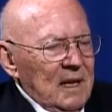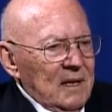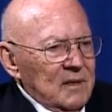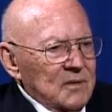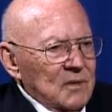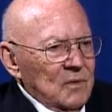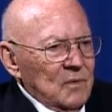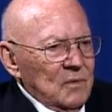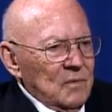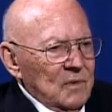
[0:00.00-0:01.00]
so
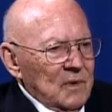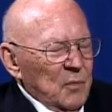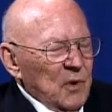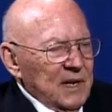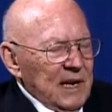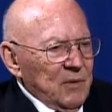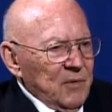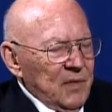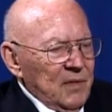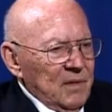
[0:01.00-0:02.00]
worked
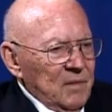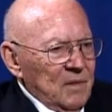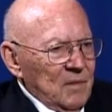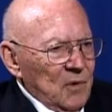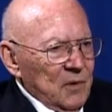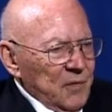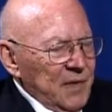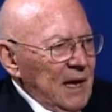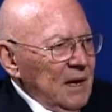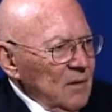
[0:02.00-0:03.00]
with
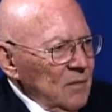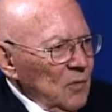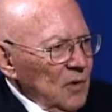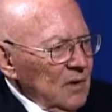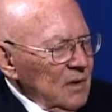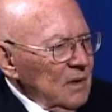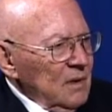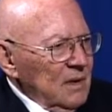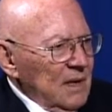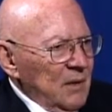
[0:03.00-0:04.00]
that, and
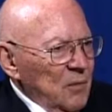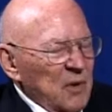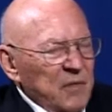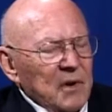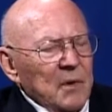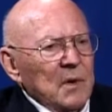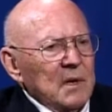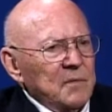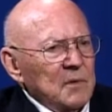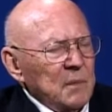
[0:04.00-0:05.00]
that worked very well
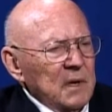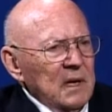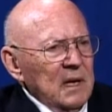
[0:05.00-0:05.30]
for me,